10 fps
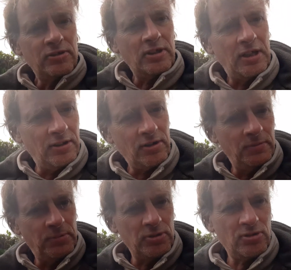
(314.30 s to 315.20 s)
get the
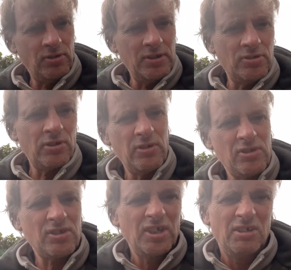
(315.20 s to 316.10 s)
compost going. So
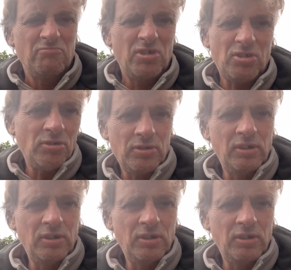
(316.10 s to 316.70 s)
a